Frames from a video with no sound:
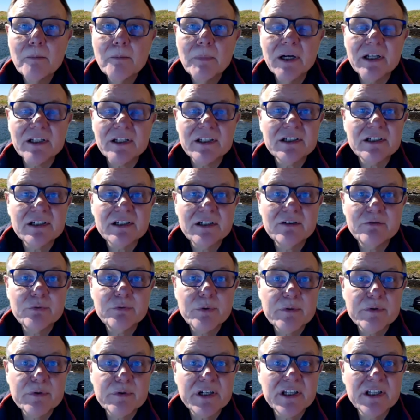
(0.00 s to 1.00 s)
But if
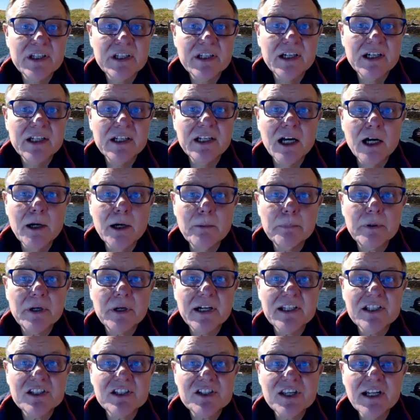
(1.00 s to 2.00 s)
we were in an
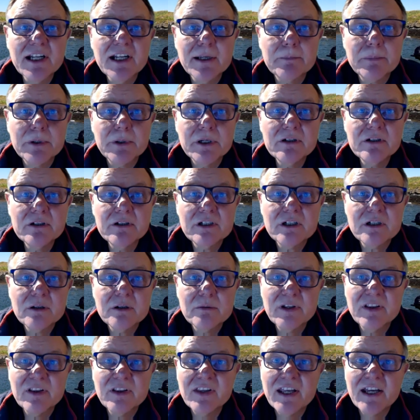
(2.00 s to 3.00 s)
upright sailing boat
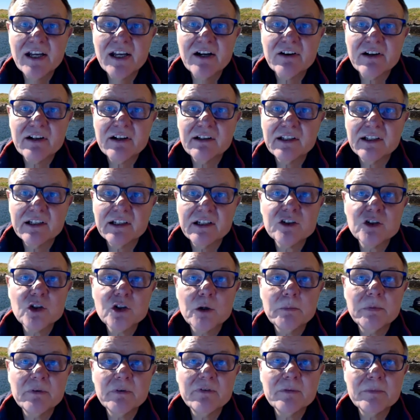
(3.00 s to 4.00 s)
with an aerial at the
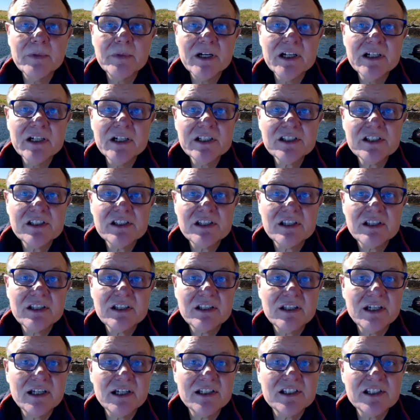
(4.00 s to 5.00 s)
top of a mast
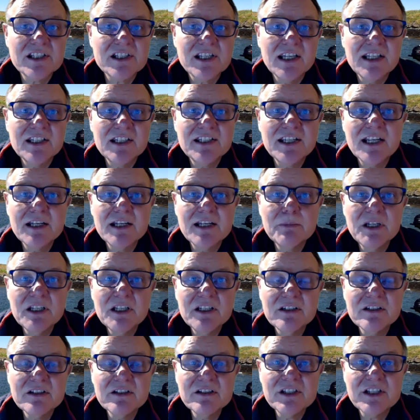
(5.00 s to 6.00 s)
at say 10
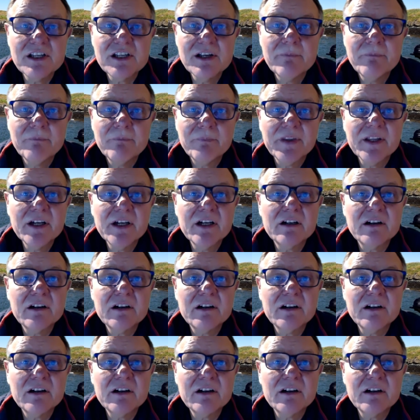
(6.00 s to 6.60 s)
meters, the